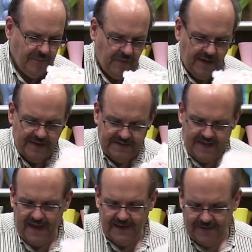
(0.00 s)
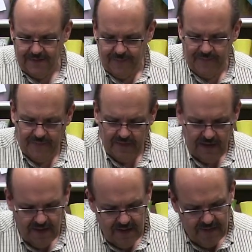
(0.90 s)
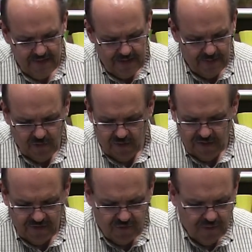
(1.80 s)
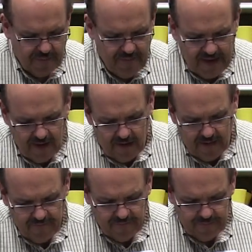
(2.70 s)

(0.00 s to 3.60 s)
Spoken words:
Pull it tight, then I'm going to trim that off.